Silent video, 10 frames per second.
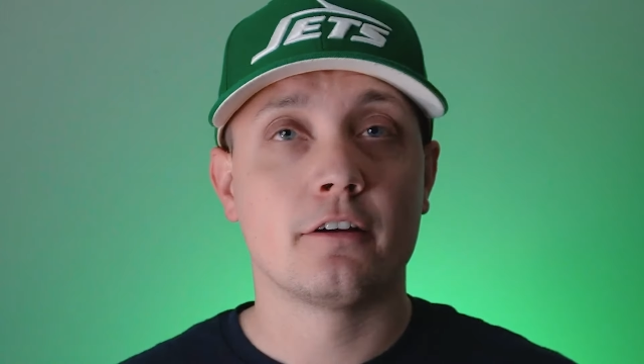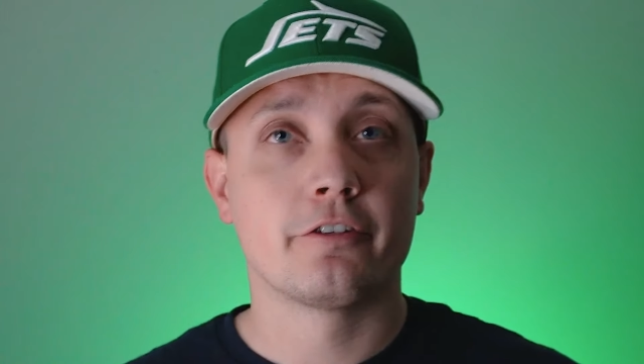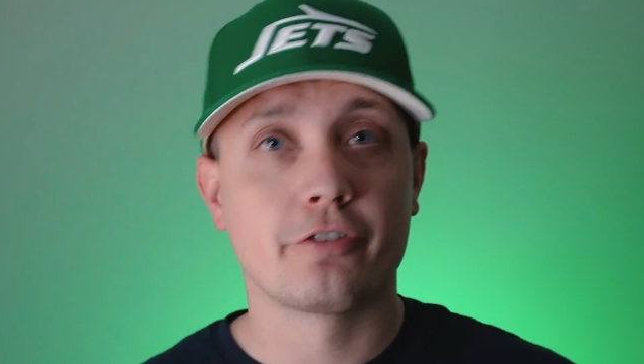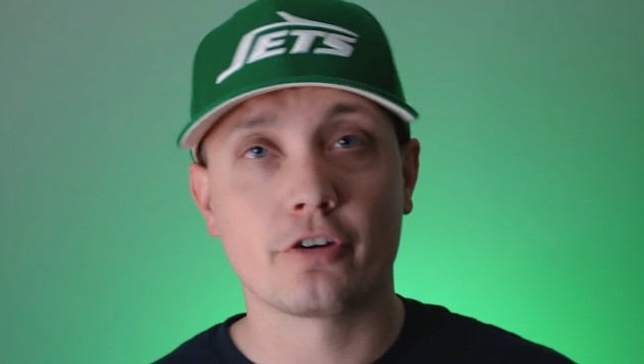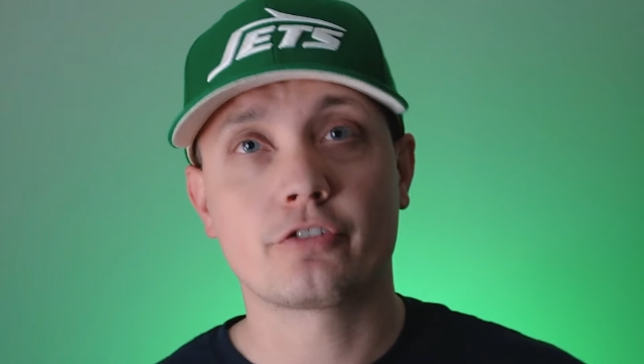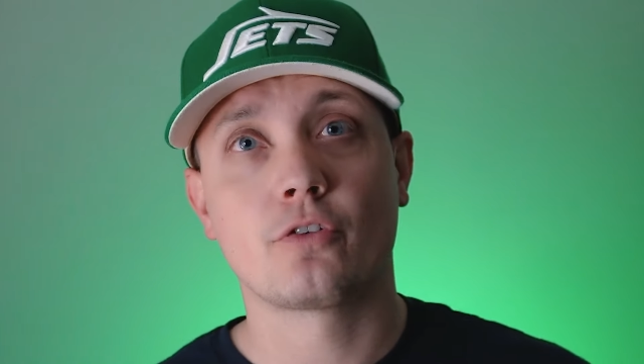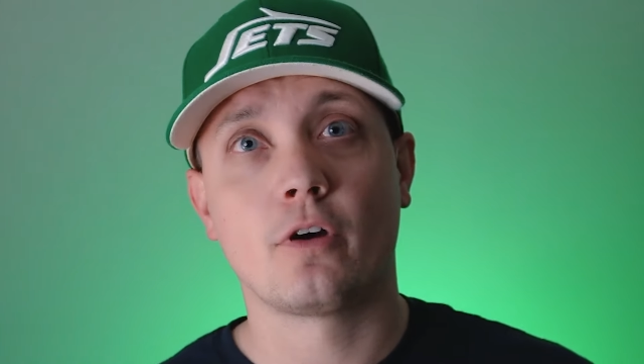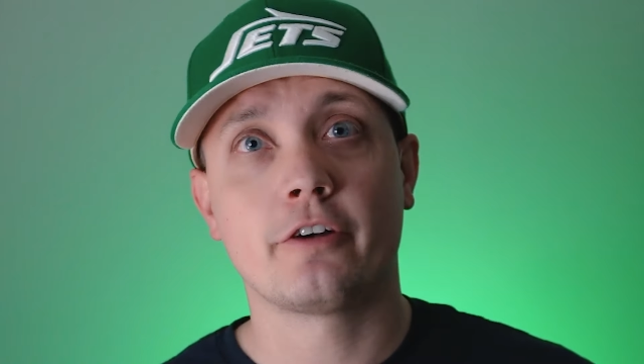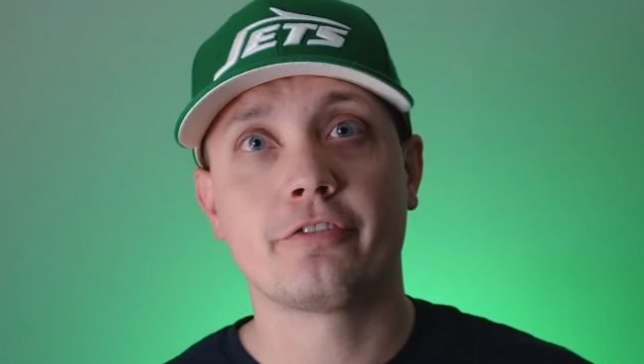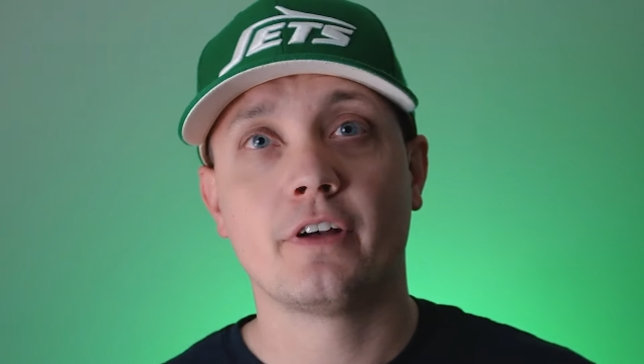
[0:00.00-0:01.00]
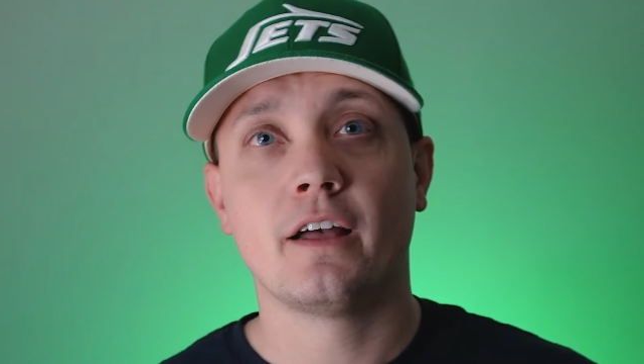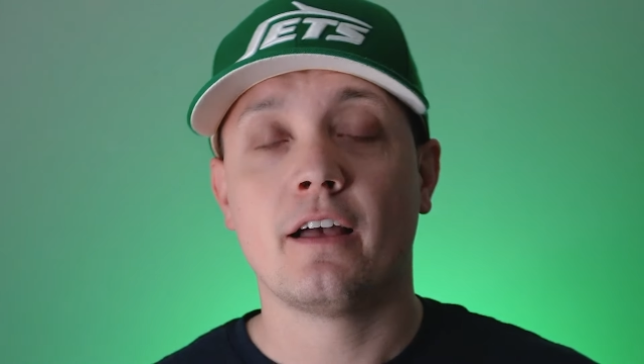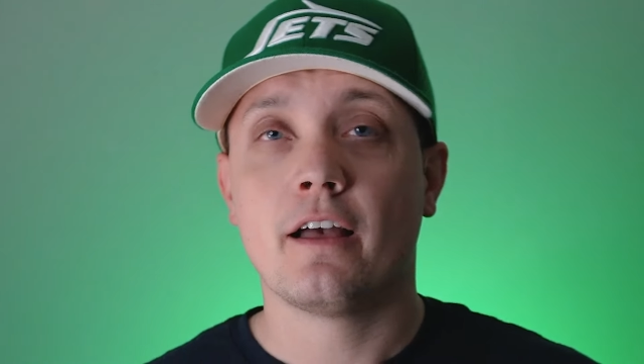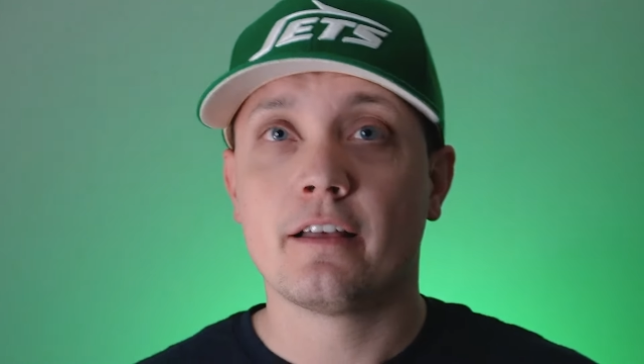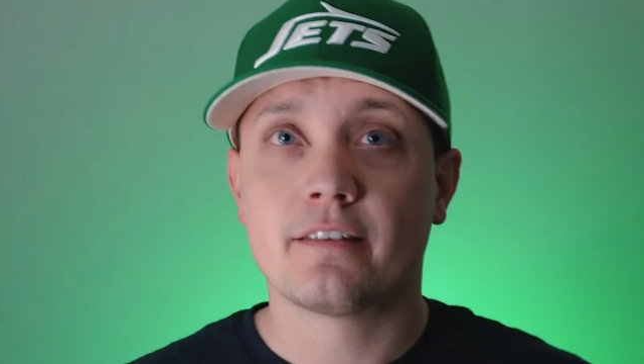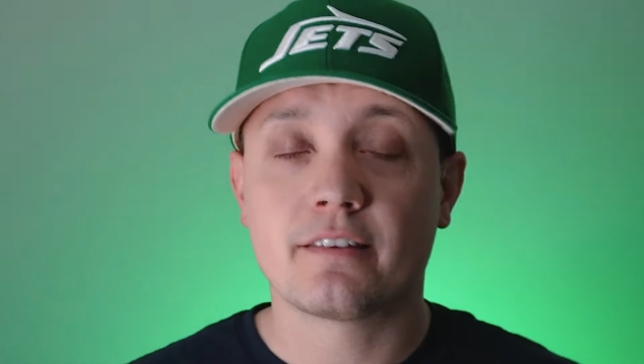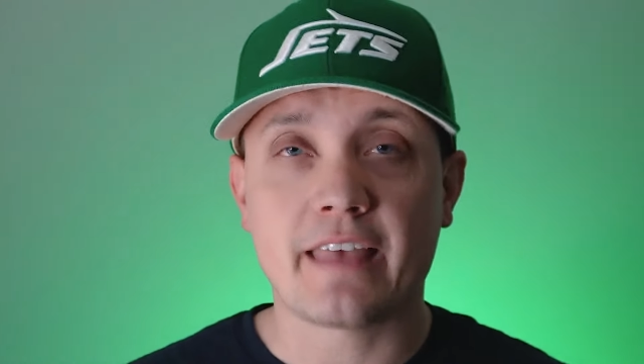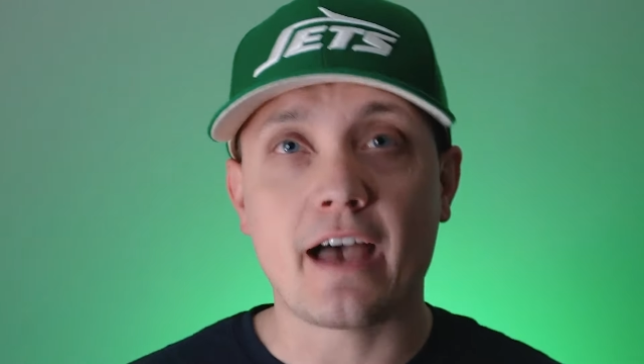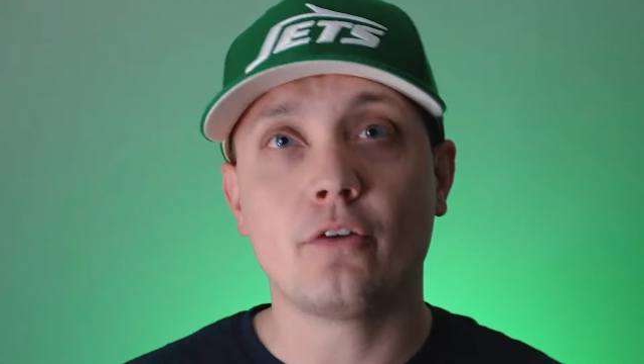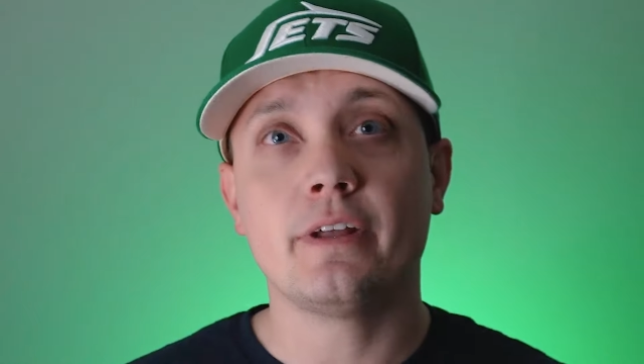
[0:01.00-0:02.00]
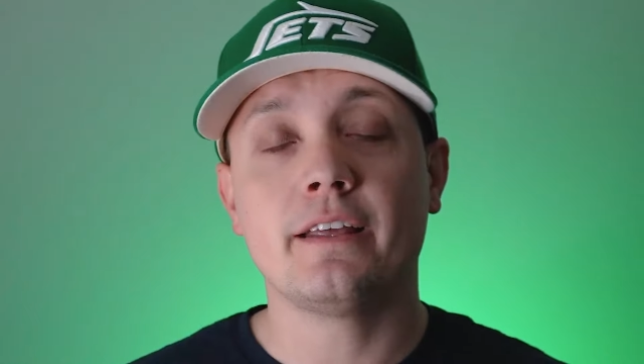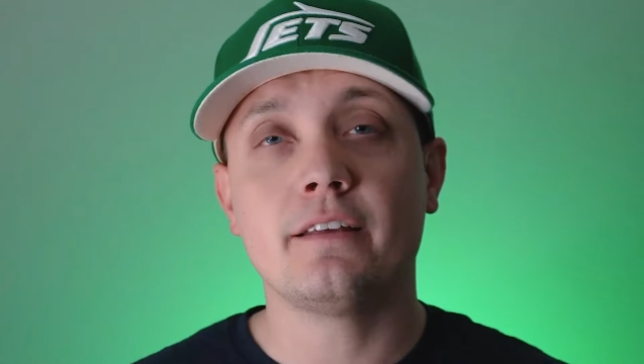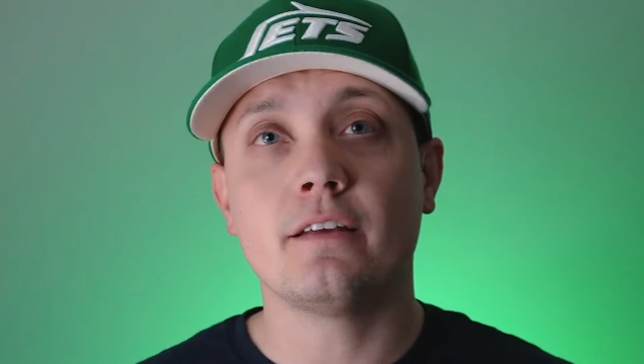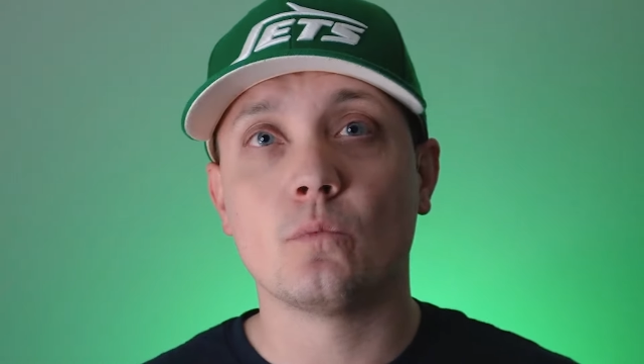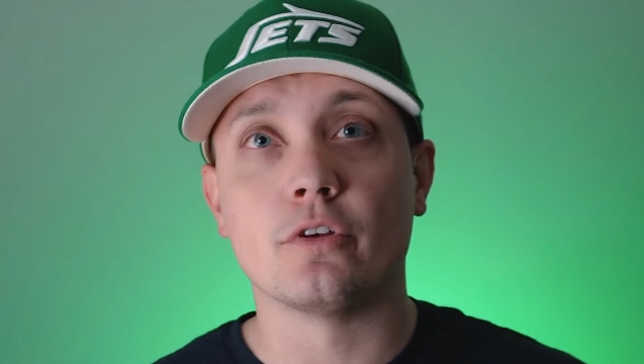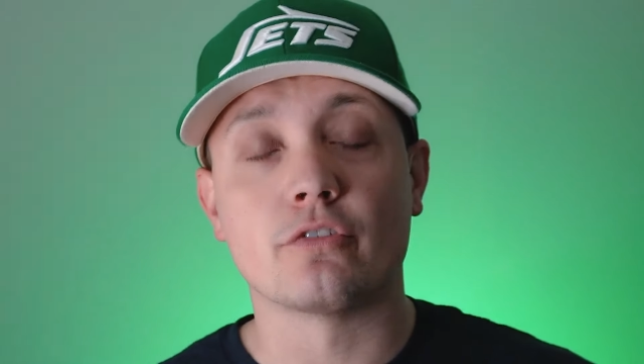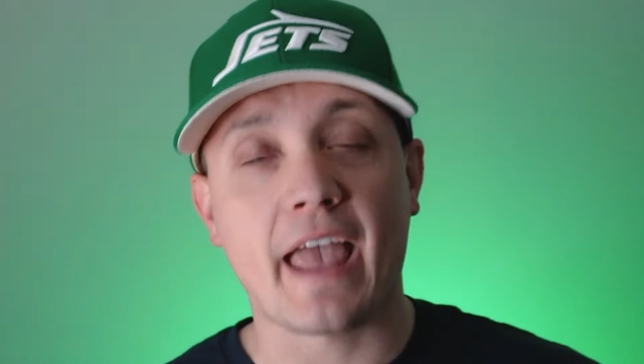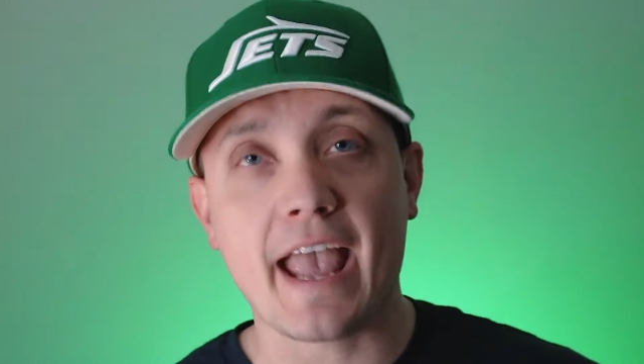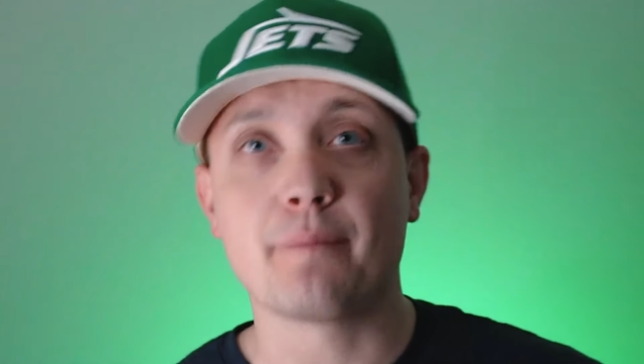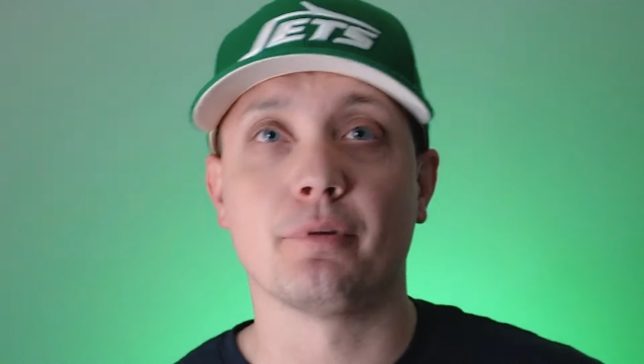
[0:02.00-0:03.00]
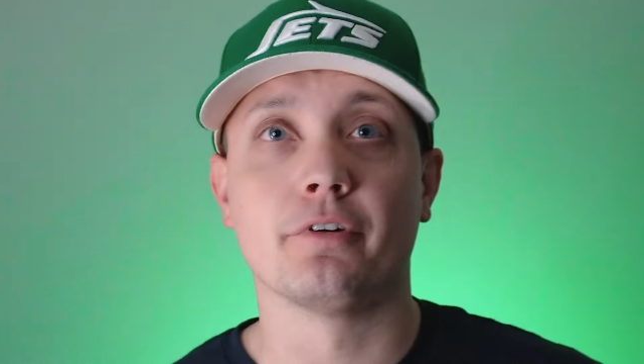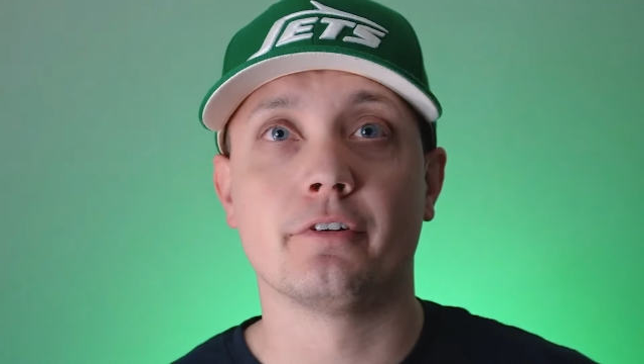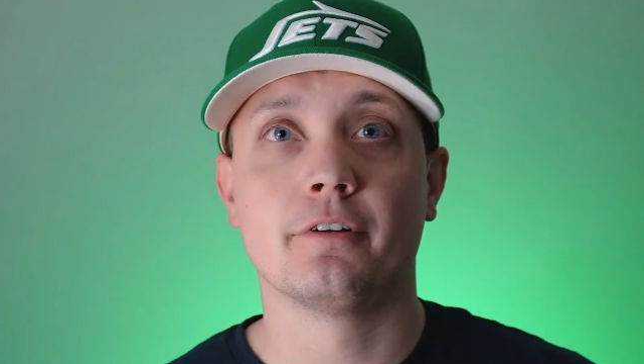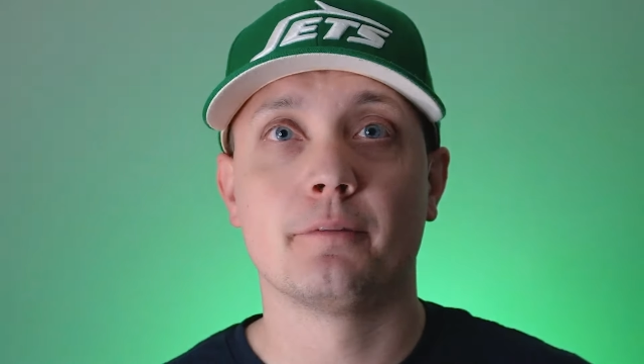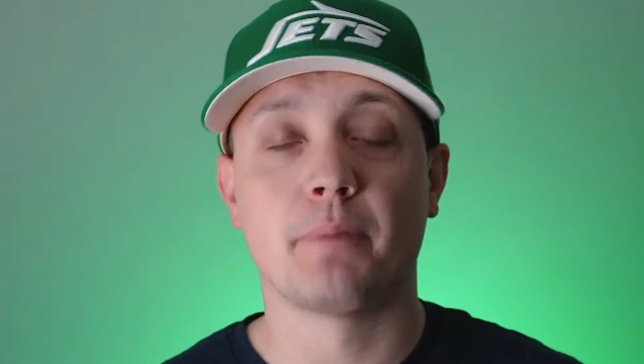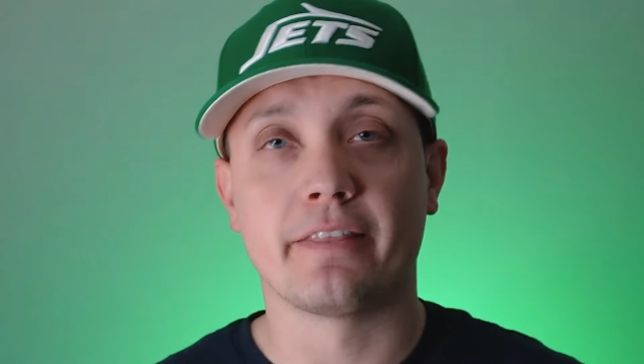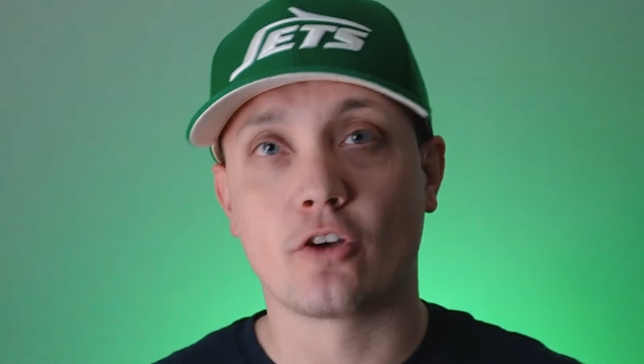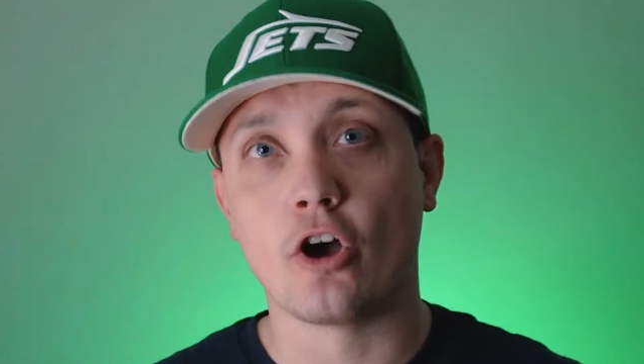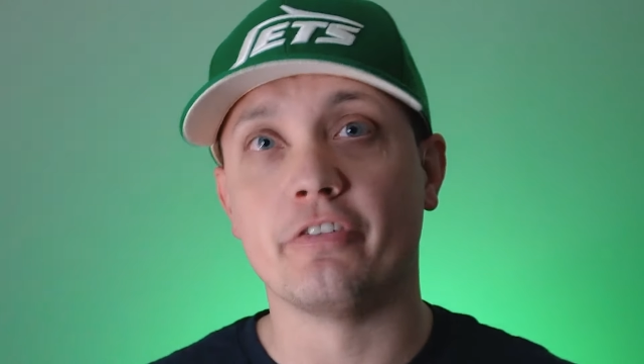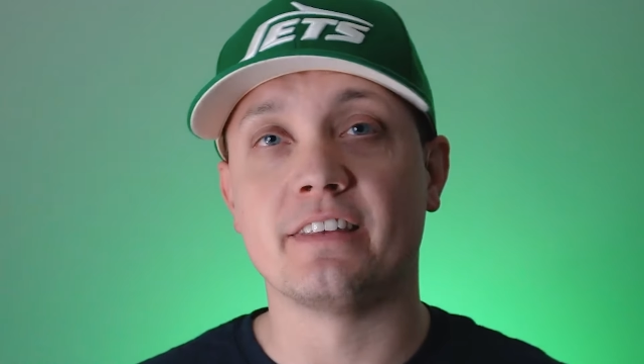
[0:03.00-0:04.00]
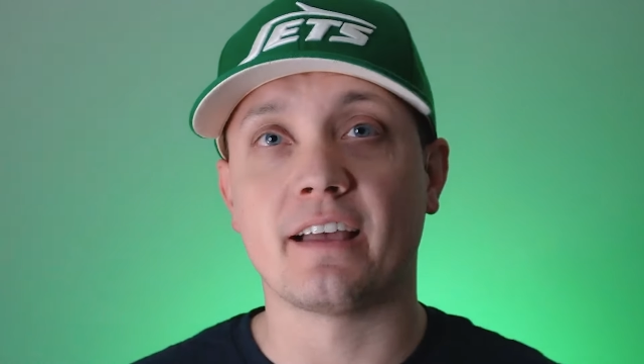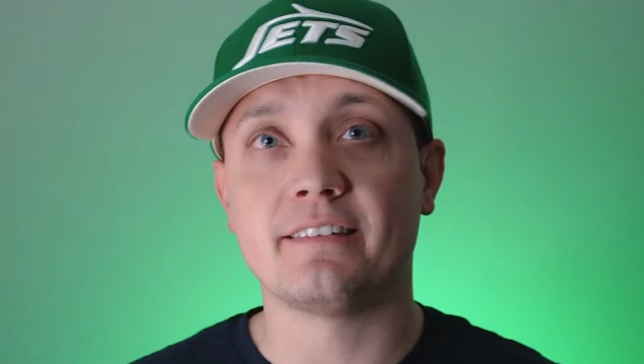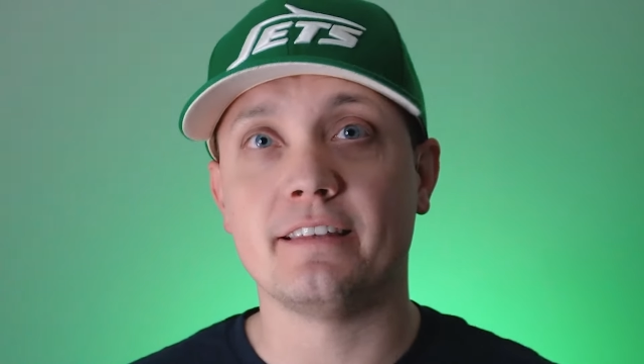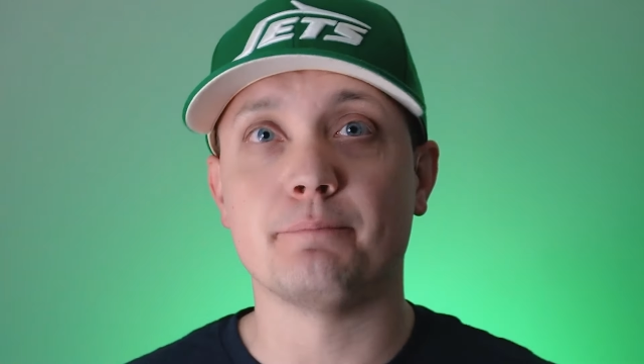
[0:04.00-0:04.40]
First off, scouting was hampered by the COVID 19